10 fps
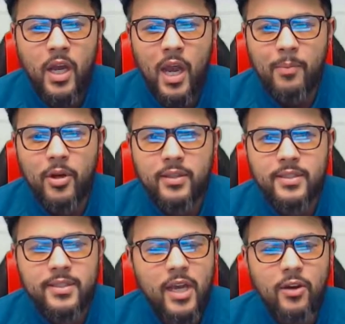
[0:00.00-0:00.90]
I bought this
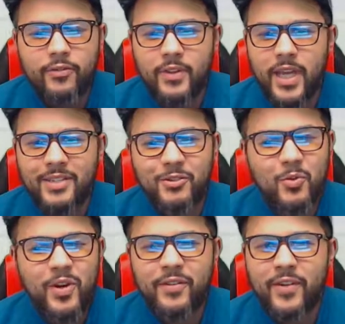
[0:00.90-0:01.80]
Sal for like
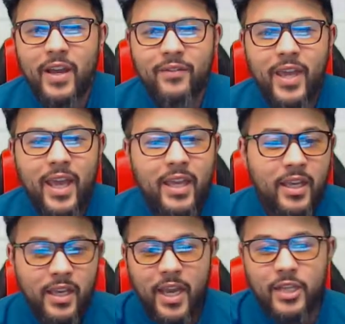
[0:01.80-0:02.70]
25k.
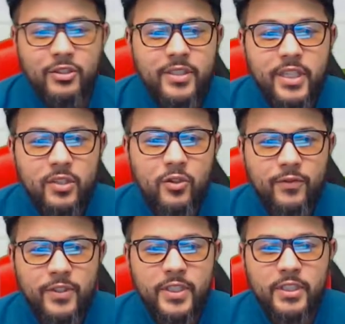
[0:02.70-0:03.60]
As you can see, I sold him
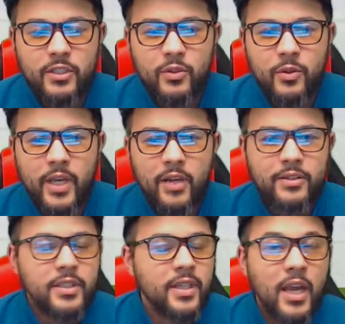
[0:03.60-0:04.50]
for
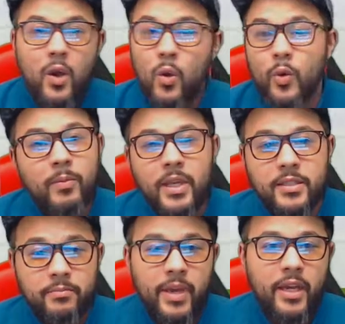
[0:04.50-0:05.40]
62,000. We made
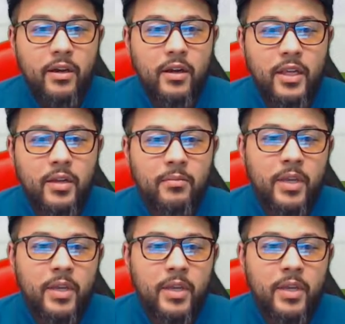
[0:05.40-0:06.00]
some bank on him.